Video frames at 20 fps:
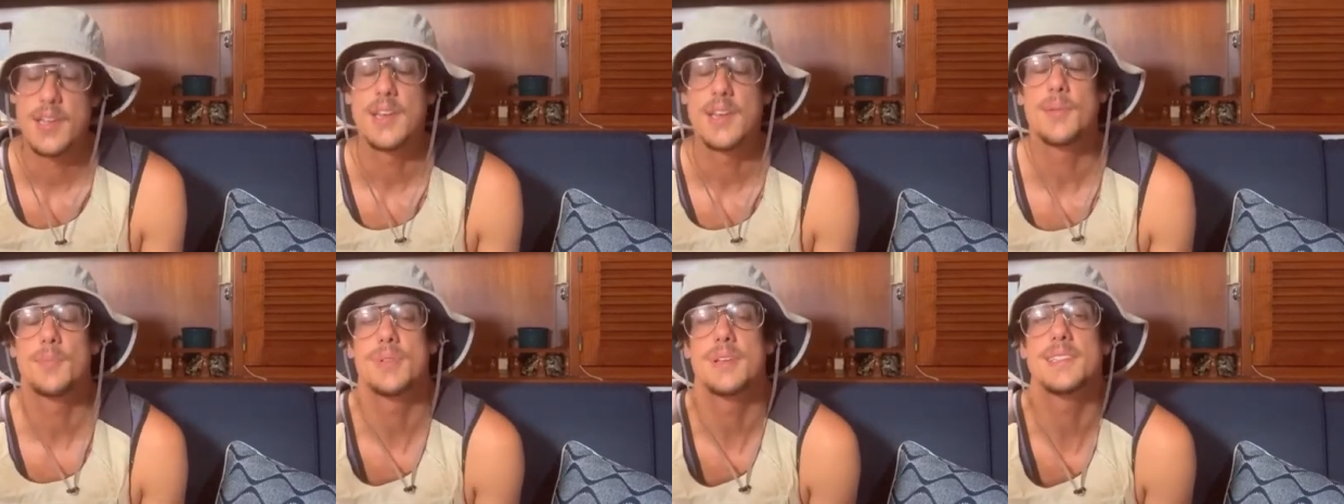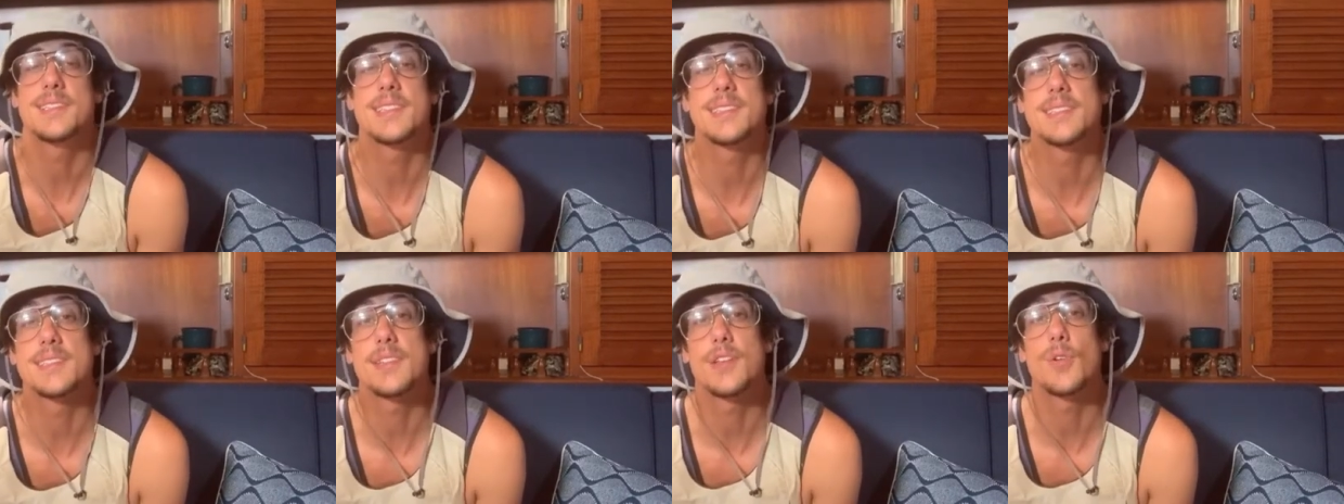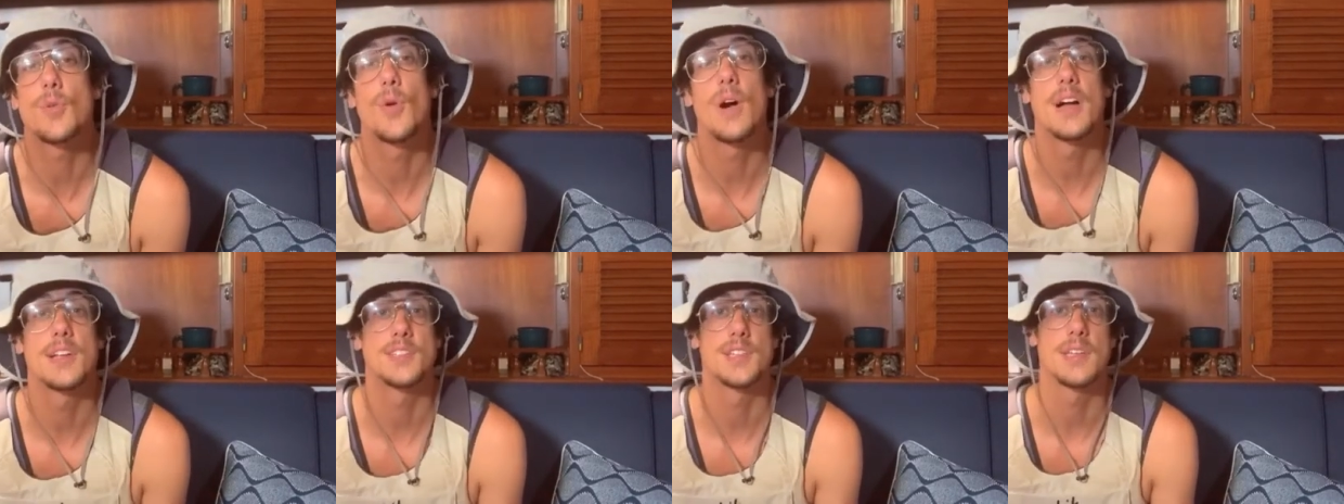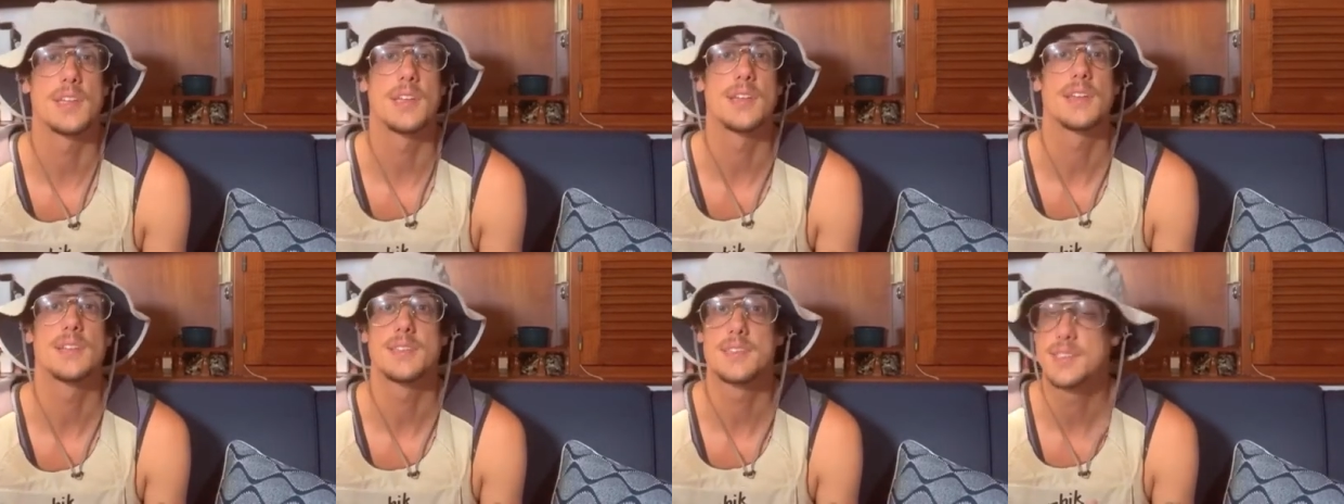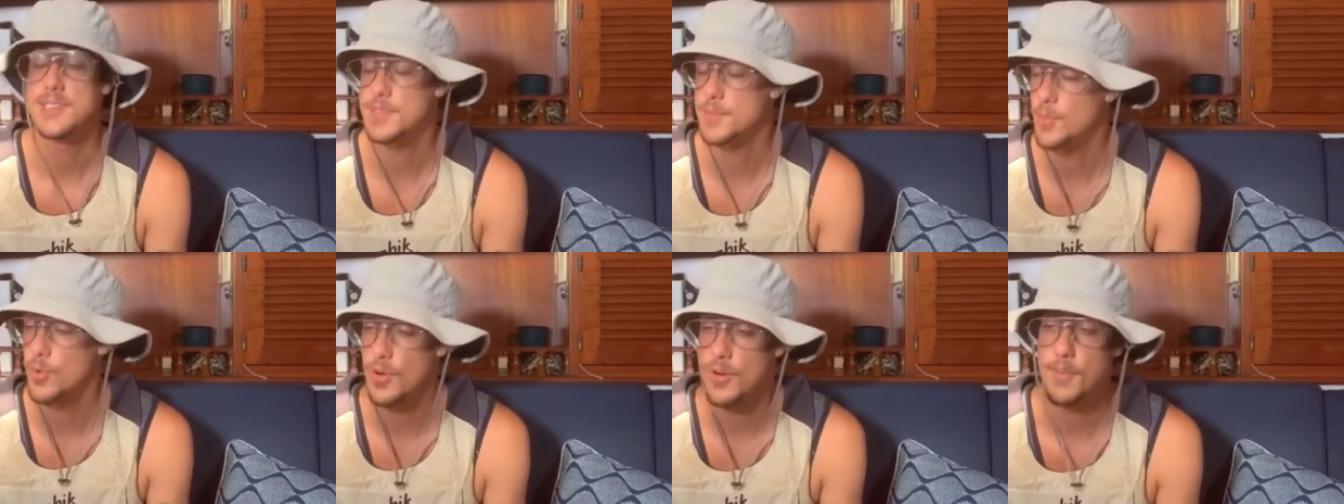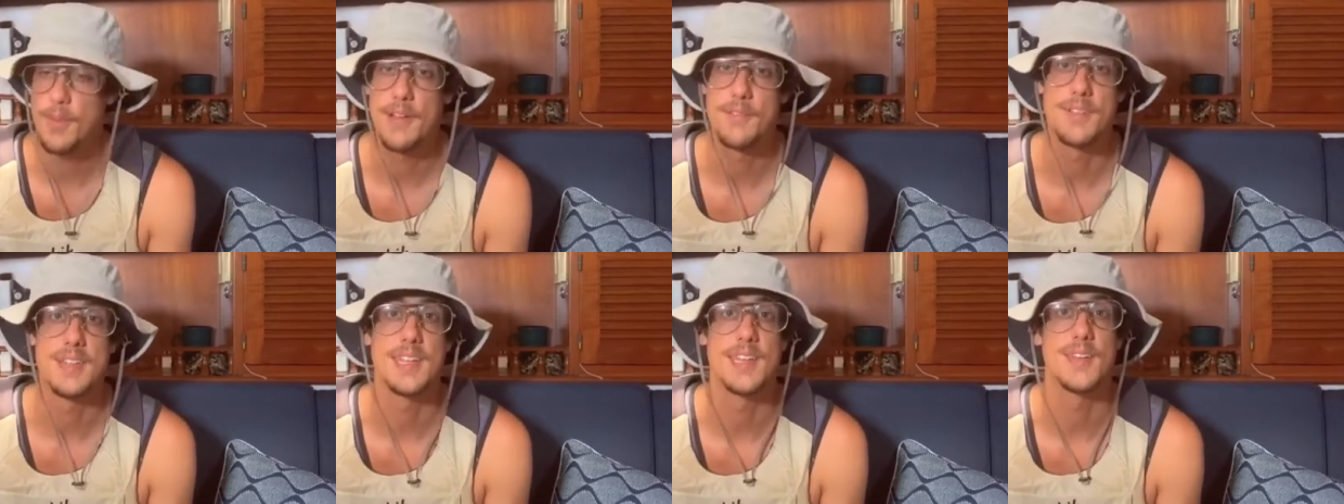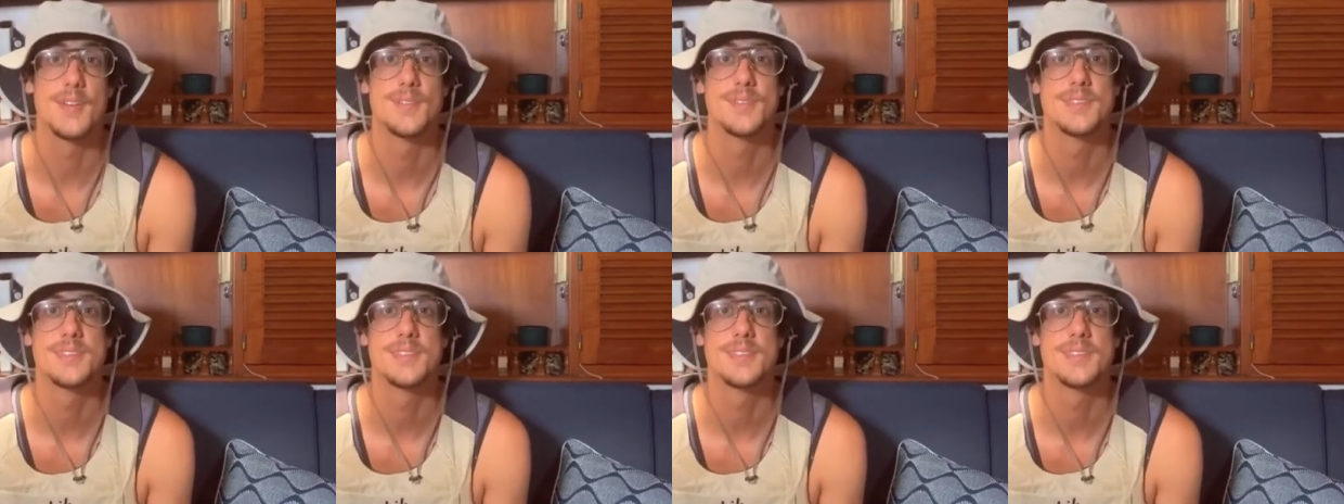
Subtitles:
please consider watching some more of my videos.